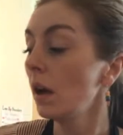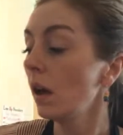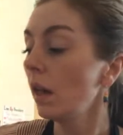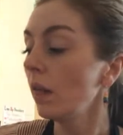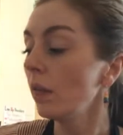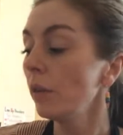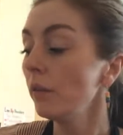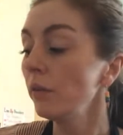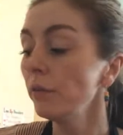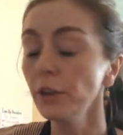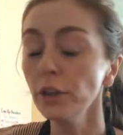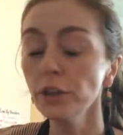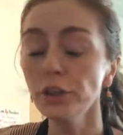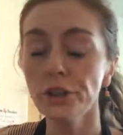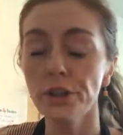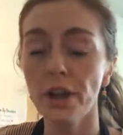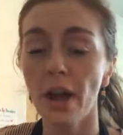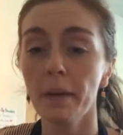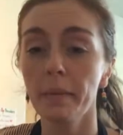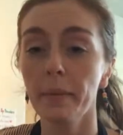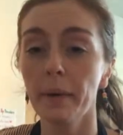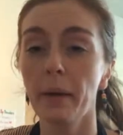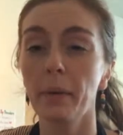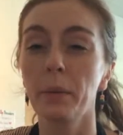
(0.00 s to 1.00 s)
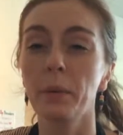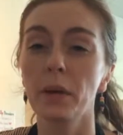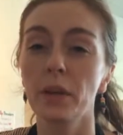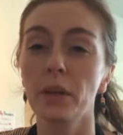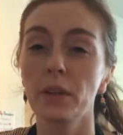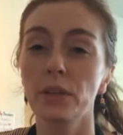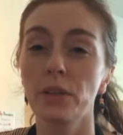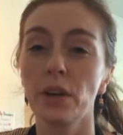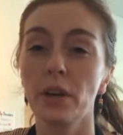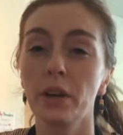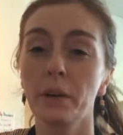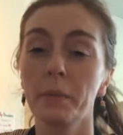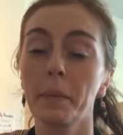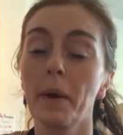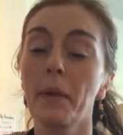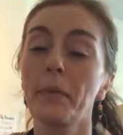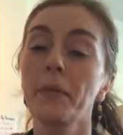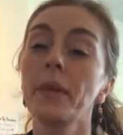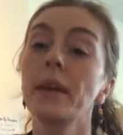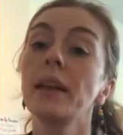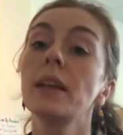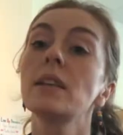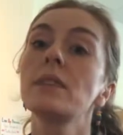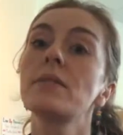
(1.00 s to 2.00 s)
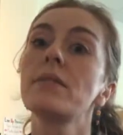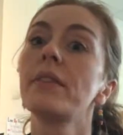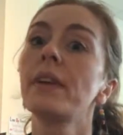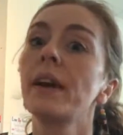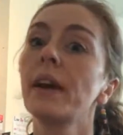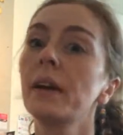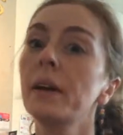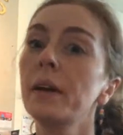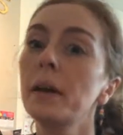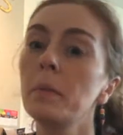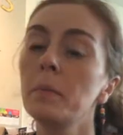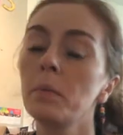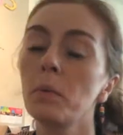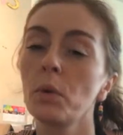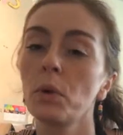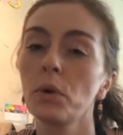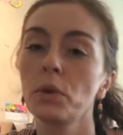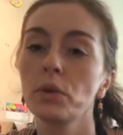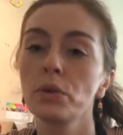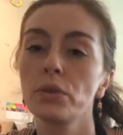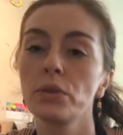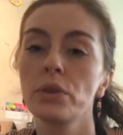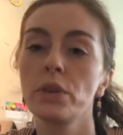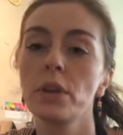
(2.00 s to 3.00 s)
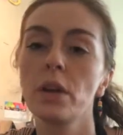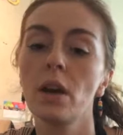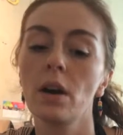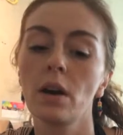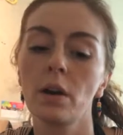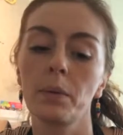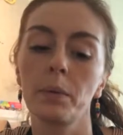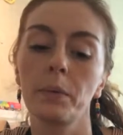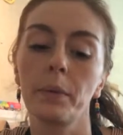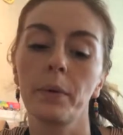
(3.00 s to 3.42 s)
The first job I want to talk about that is very important to the art